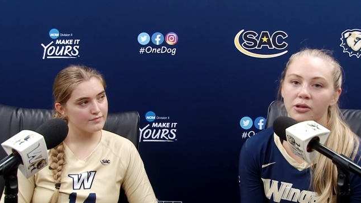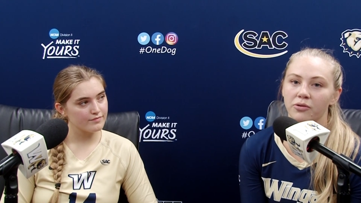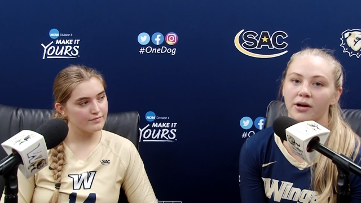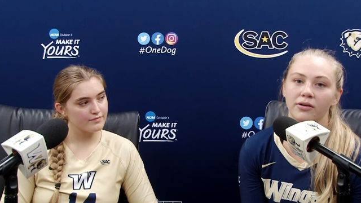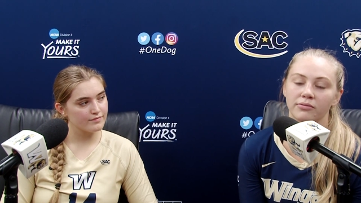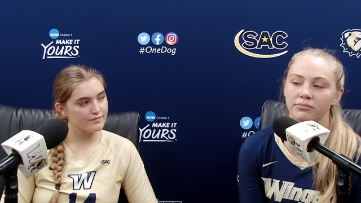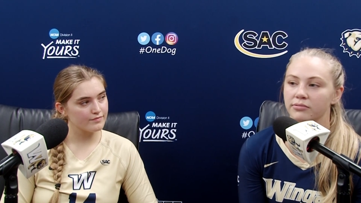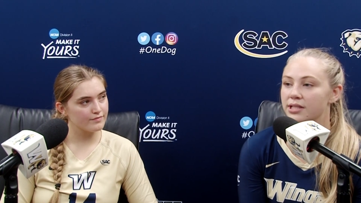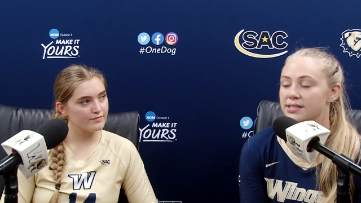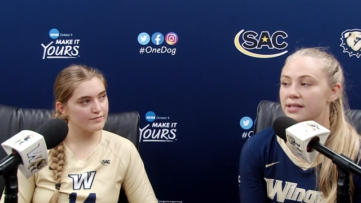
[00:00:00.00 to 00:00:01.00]
Speaker 1: throughout
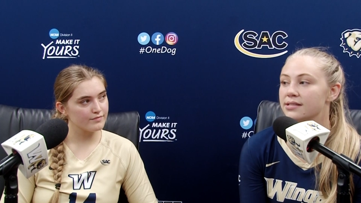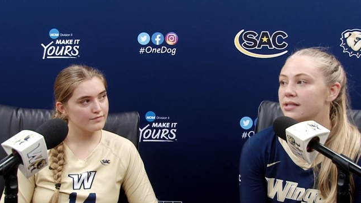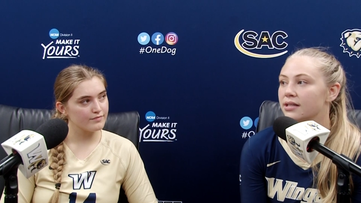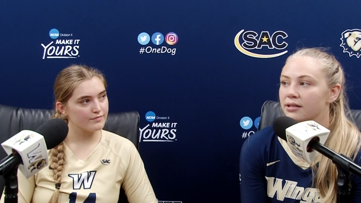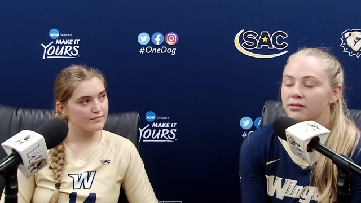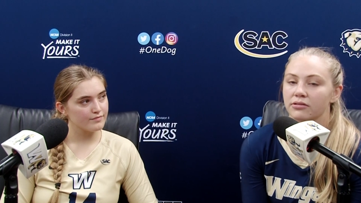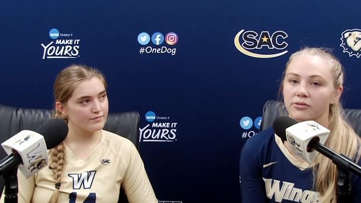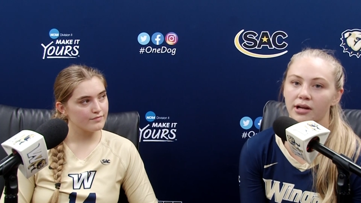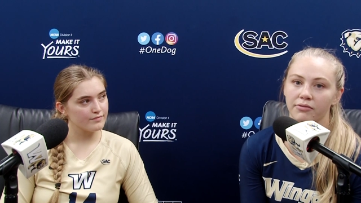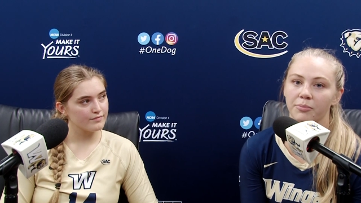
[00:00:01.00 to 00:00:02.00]
the season and
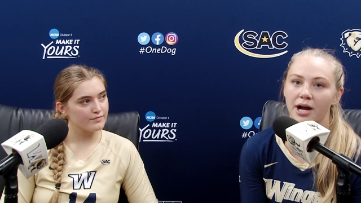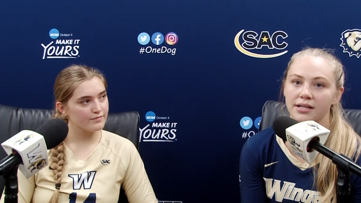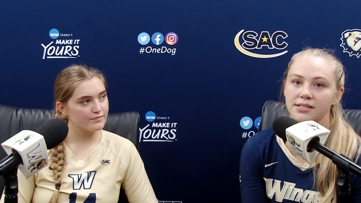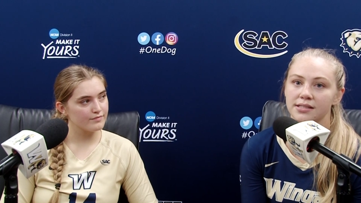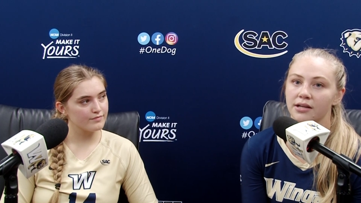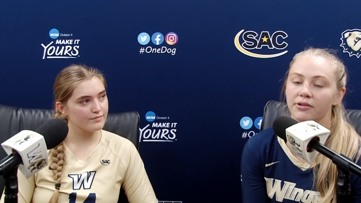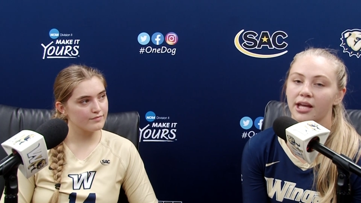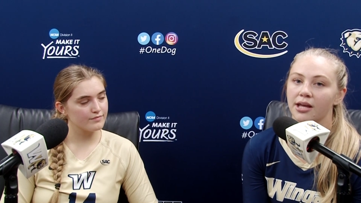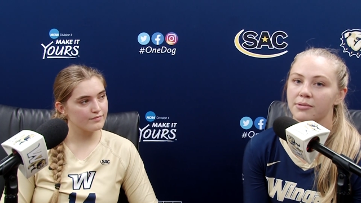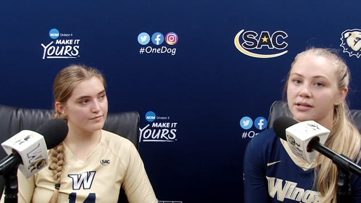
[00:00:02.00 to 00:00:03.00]
through every practice and every
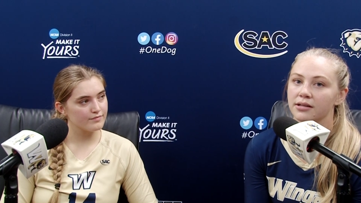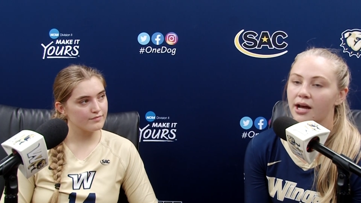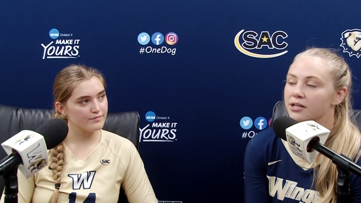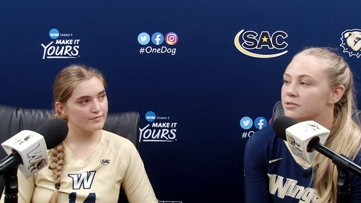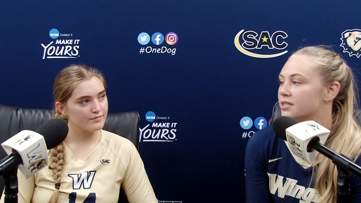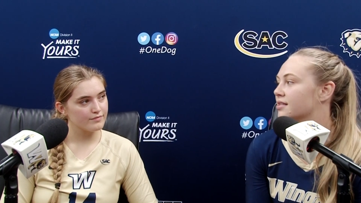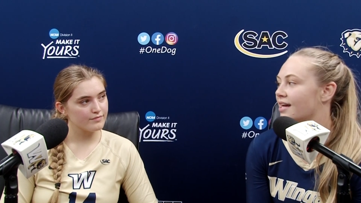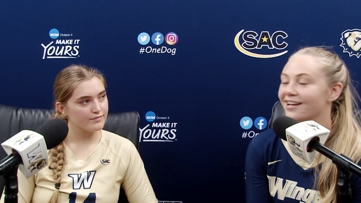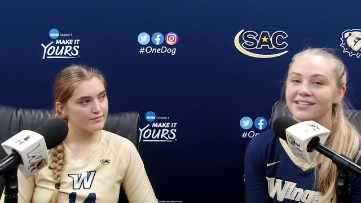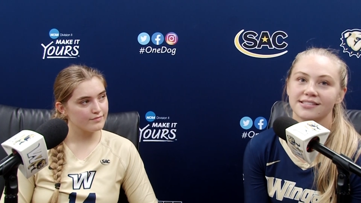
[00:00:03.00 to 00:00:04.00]
game. And I'm just
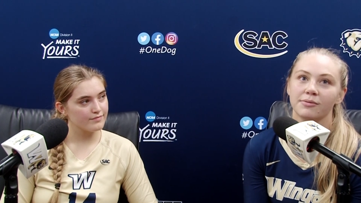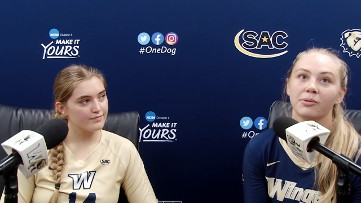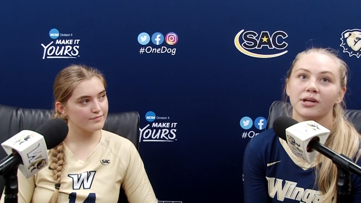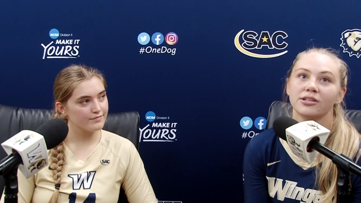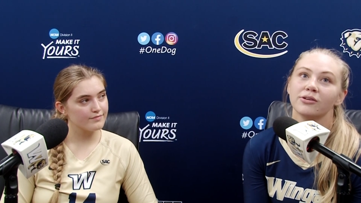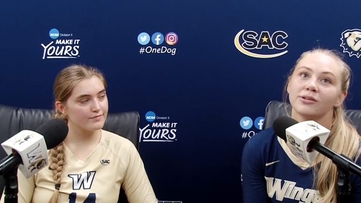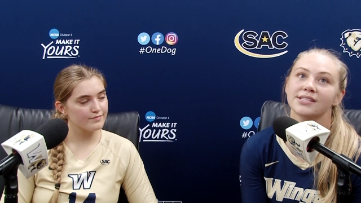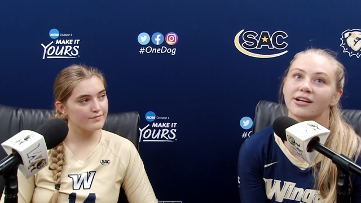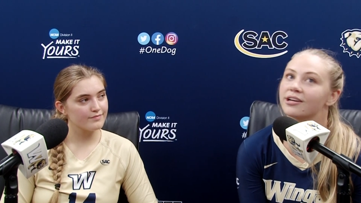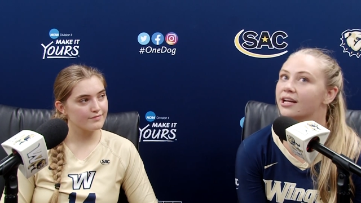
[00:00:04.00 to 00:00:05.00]
excited to see what we can do on
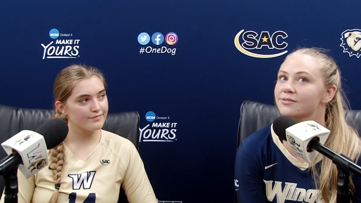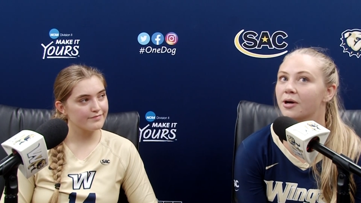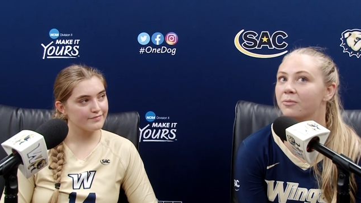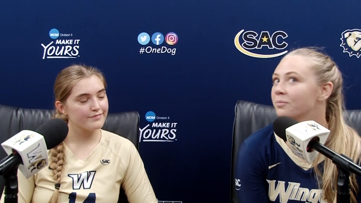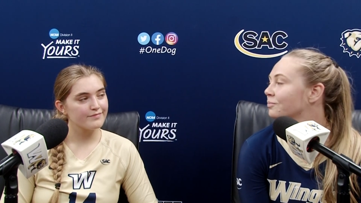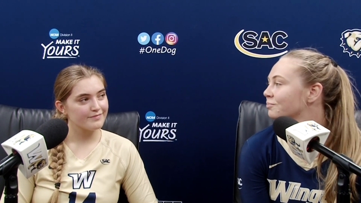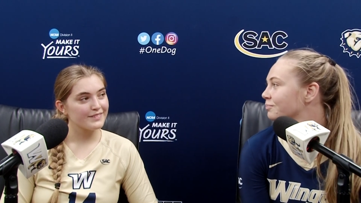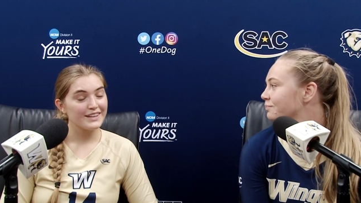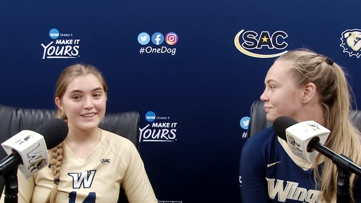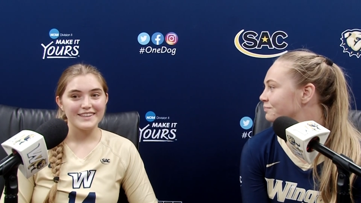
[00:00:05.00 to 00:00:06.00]
Saturday as well.
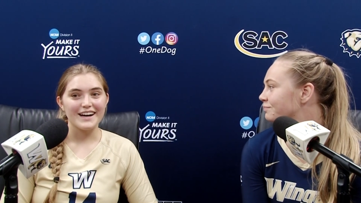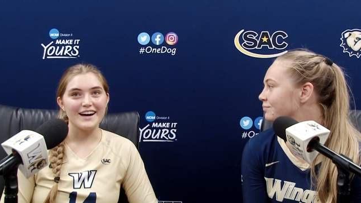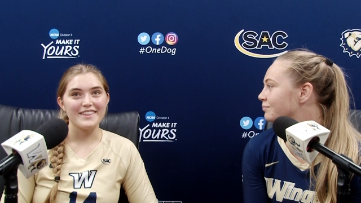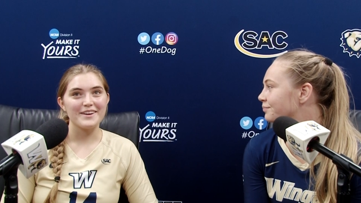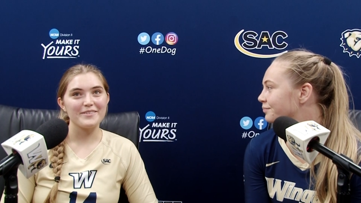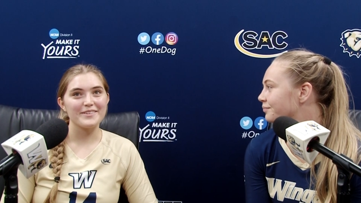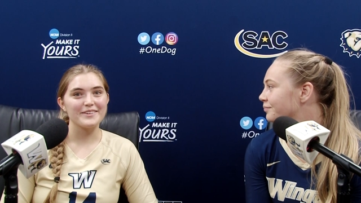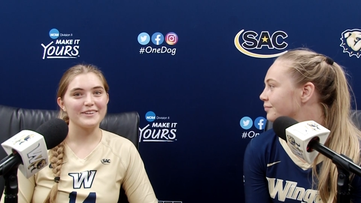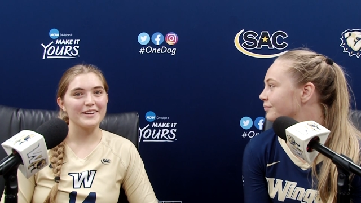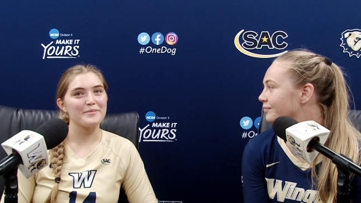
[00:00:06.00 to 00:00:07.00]
Speaker 2: Yeah, I think we're
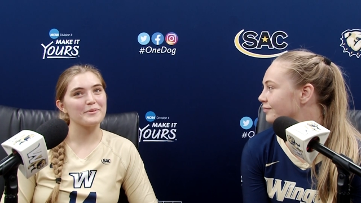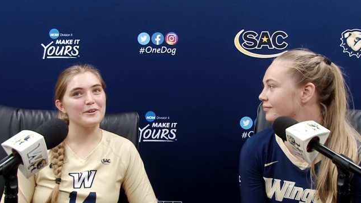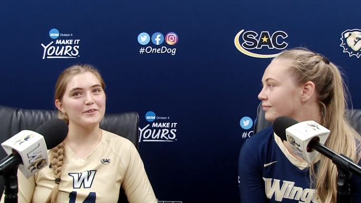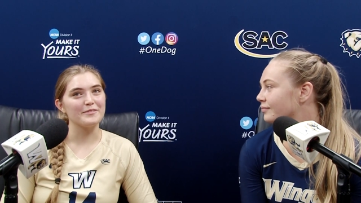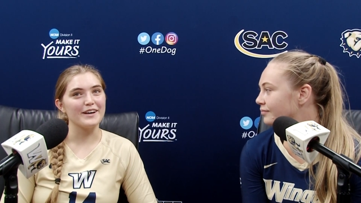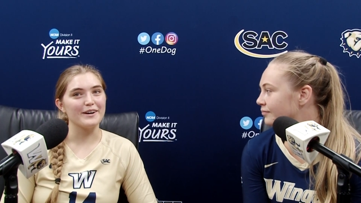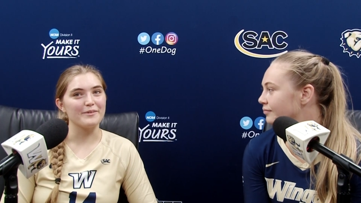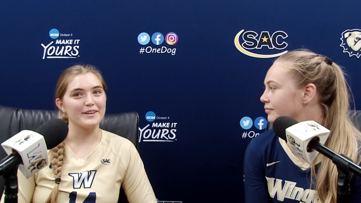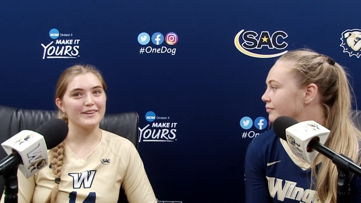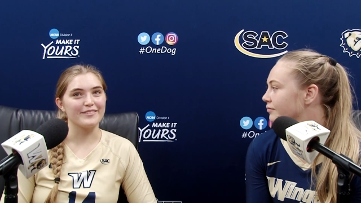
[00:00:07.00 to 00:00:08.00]
still looking to prove that
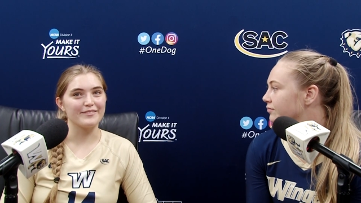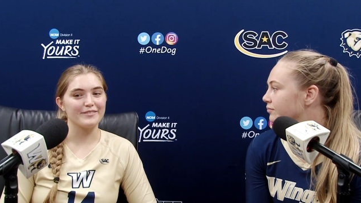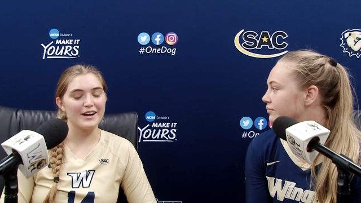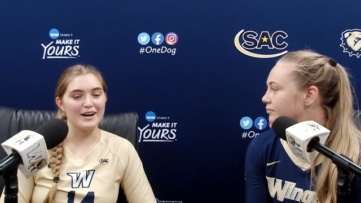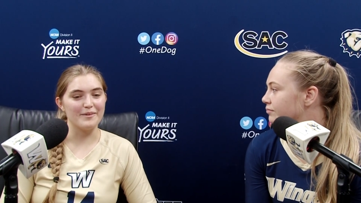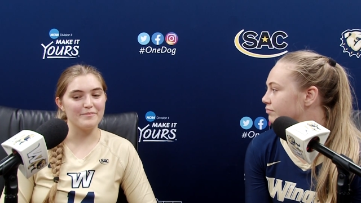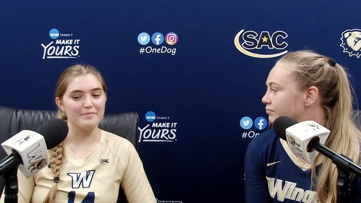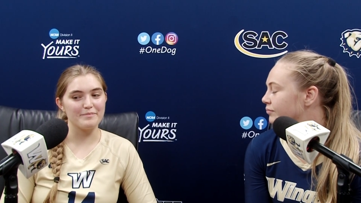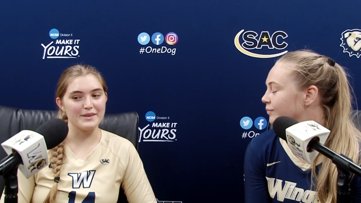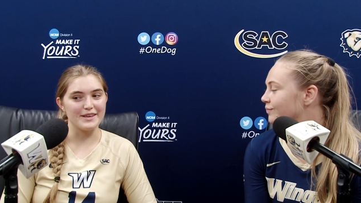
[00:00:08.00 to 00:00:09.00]
we can um,
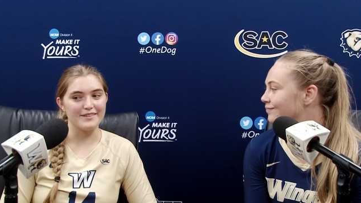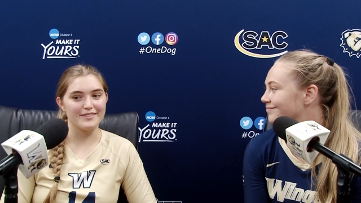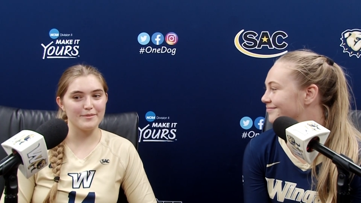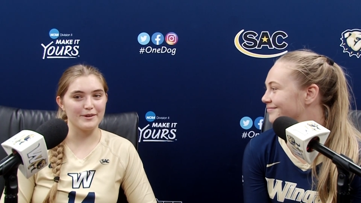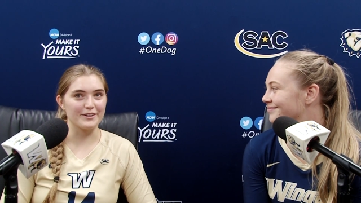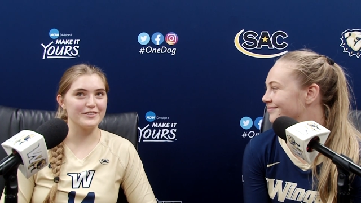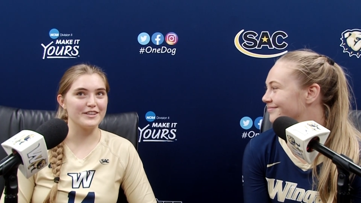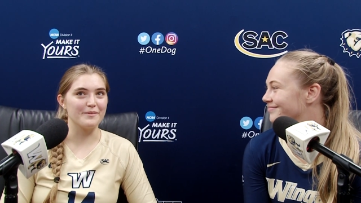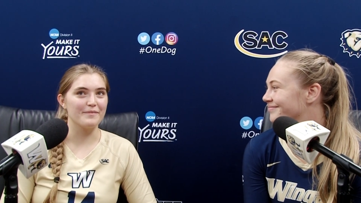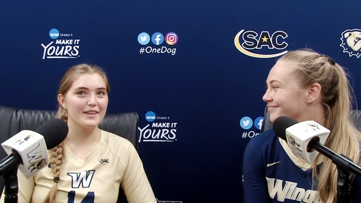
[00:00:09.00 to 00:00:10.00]
be the bigger
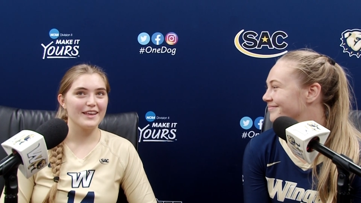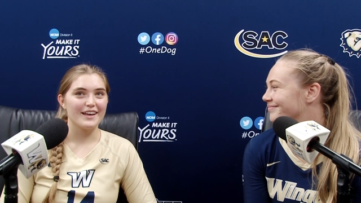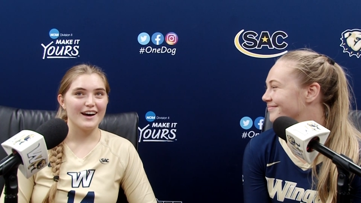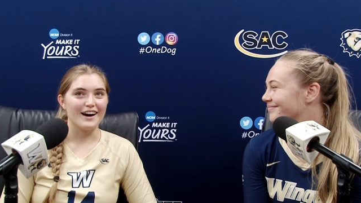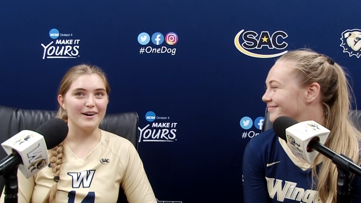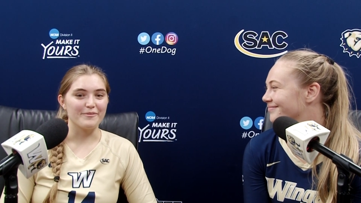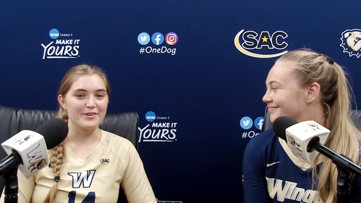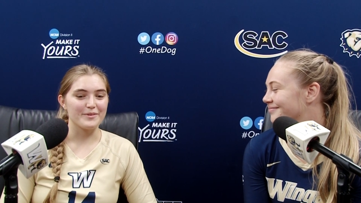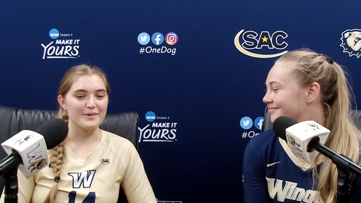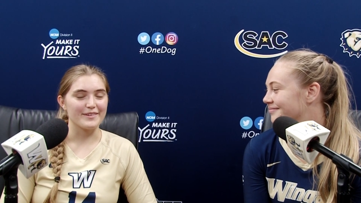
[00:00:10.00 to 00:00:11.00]
team um, we're
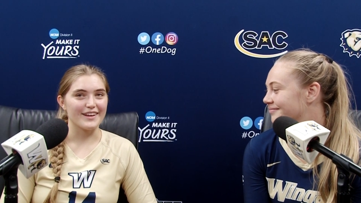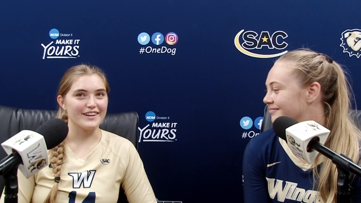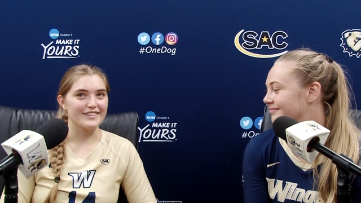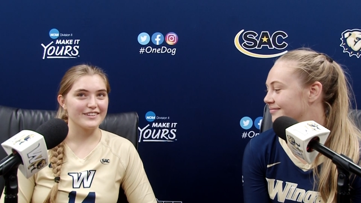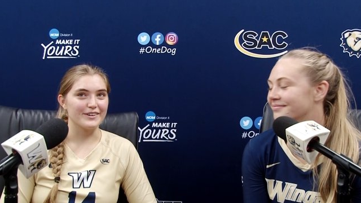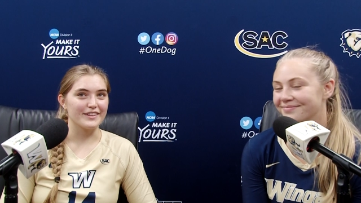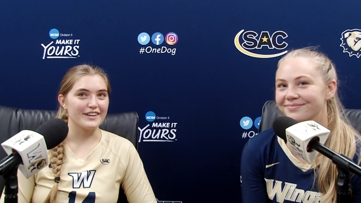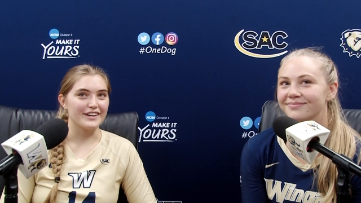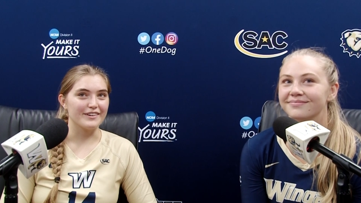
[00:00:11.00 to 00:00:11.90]
super excited to go out there